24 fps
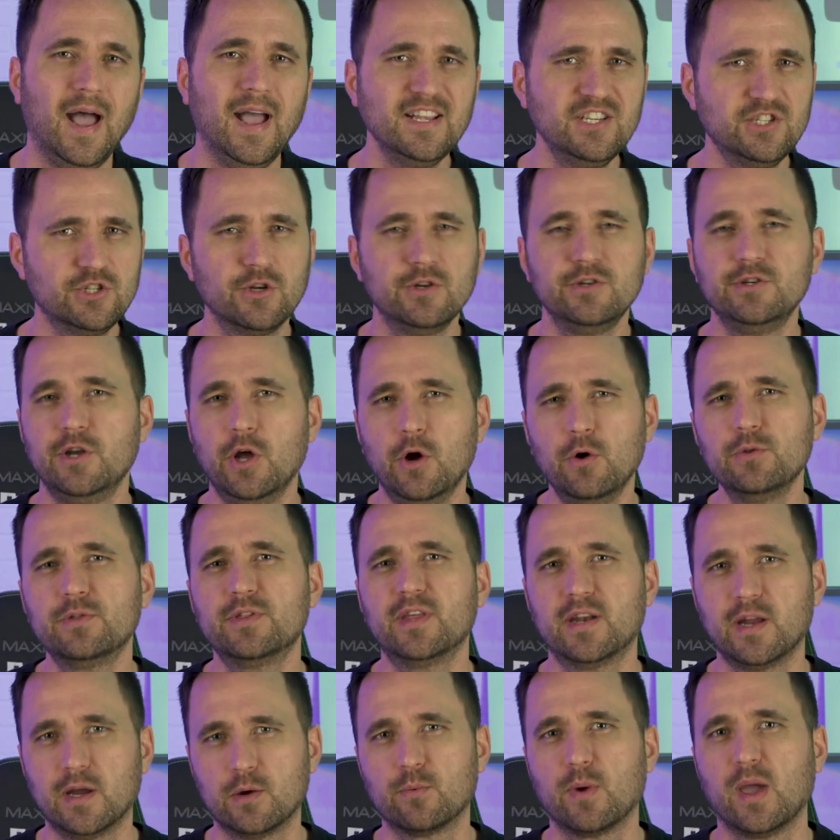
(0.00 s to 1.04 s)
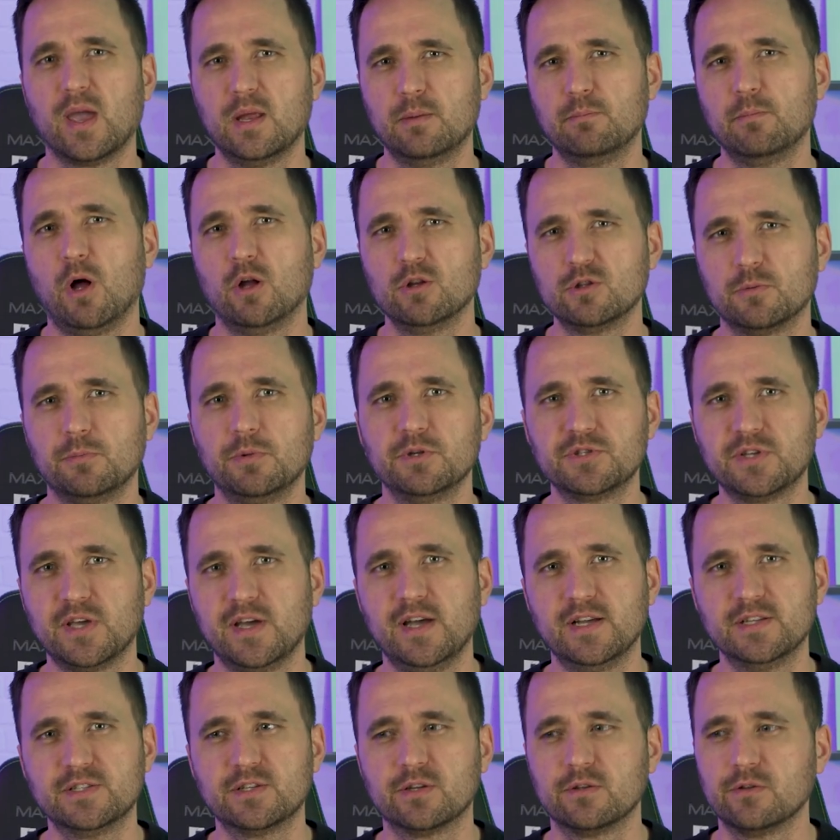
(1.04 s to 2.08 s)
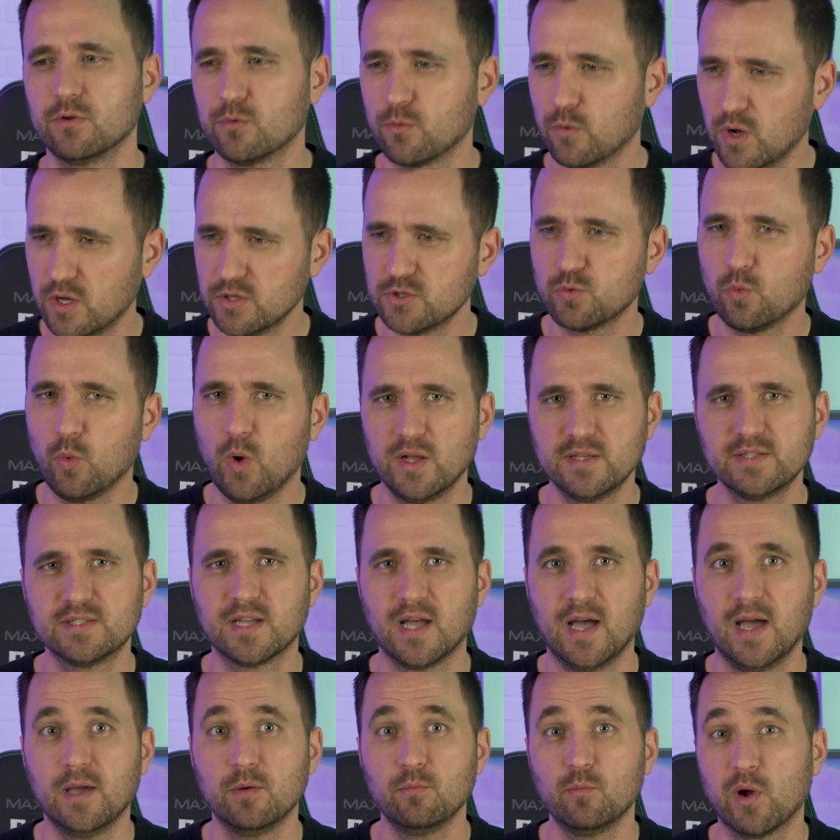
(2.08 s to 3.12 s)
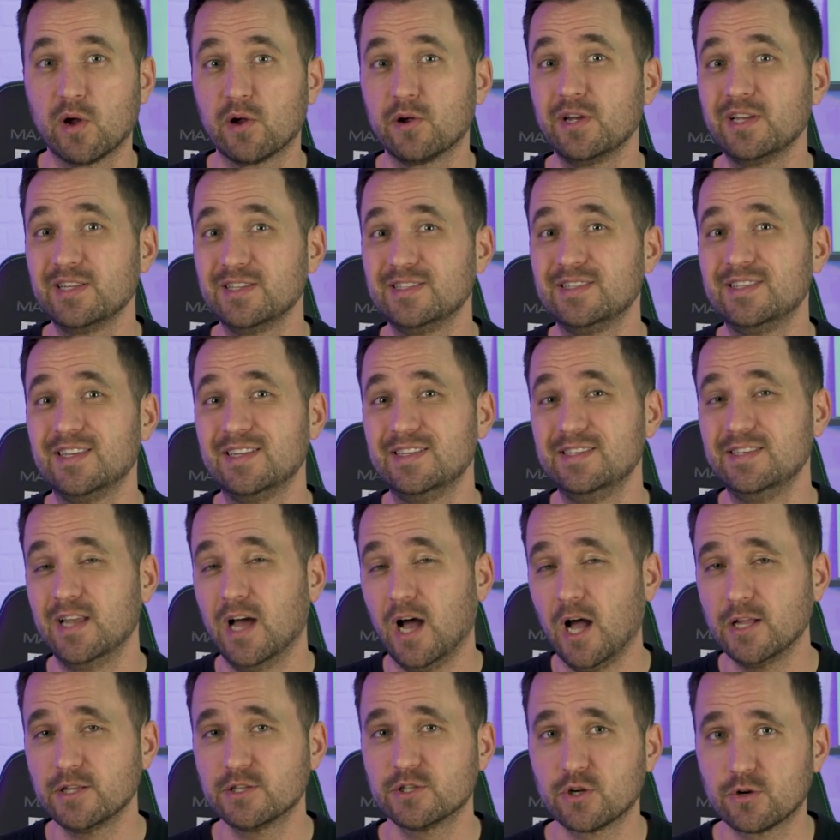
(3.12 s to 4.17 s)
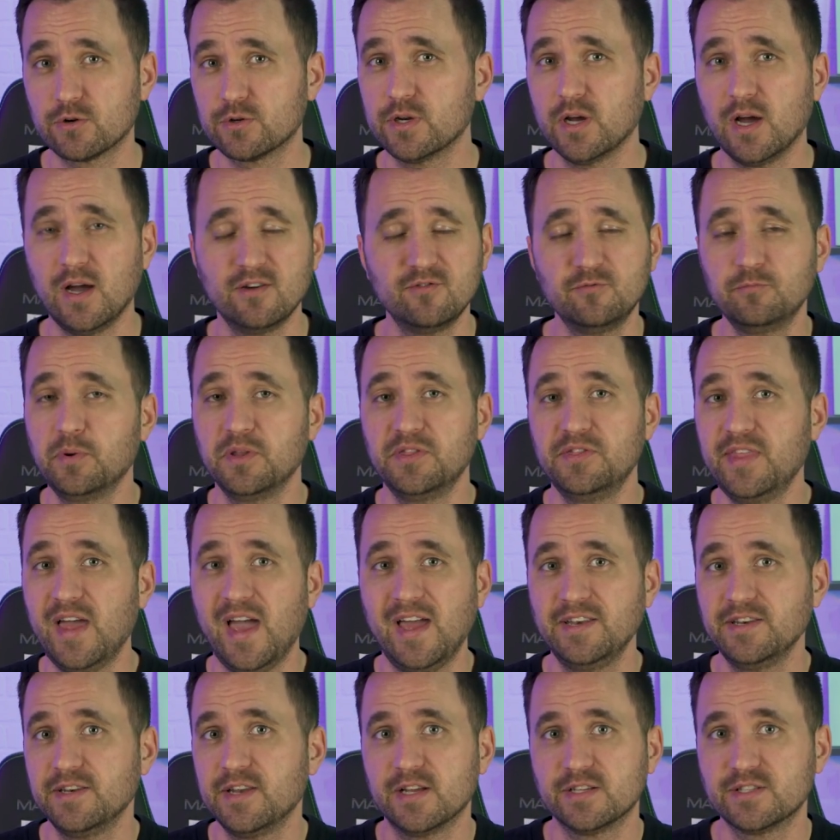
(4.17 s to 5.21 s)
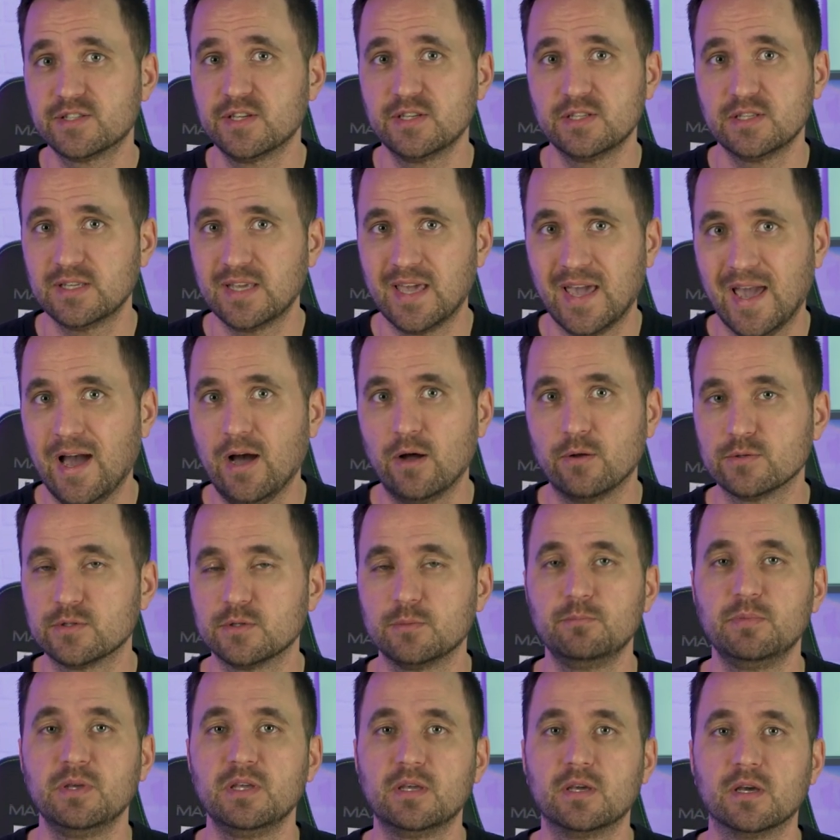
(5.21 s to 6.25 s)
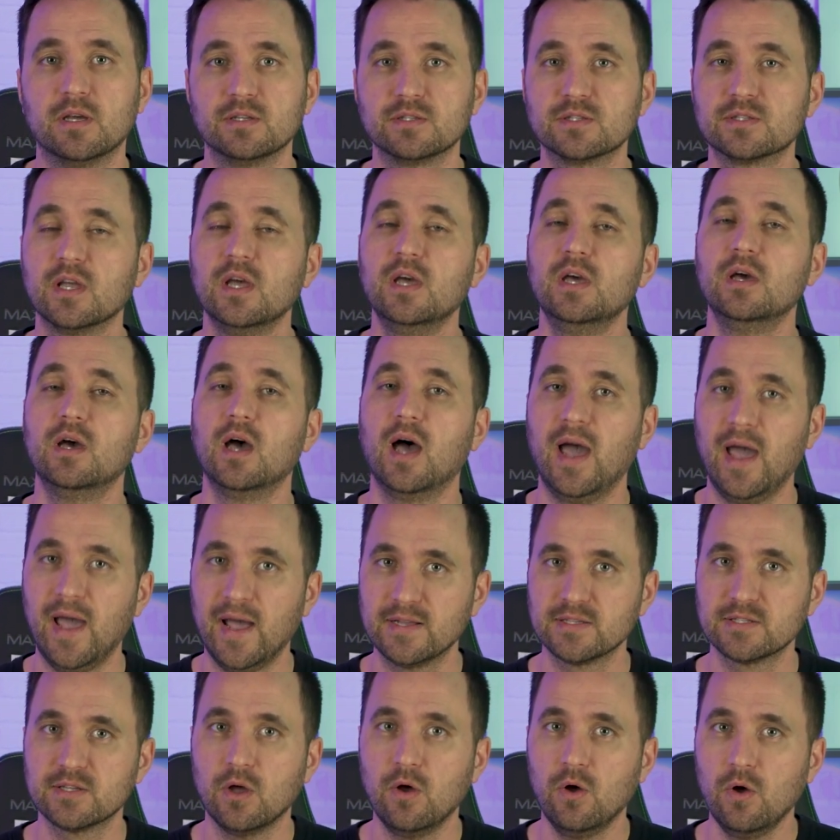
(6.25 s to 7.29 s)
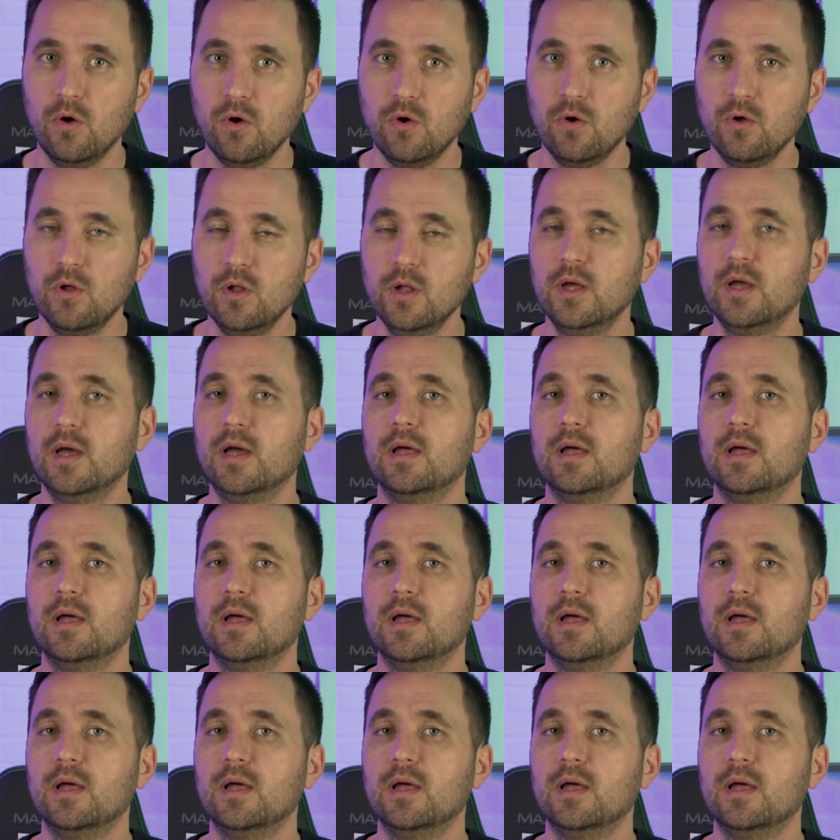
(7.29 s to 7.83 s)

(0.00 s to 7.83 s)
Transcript: I should note that I ran multiple tests and there was one time where it did not turn off, but that doesn't count because As a whole,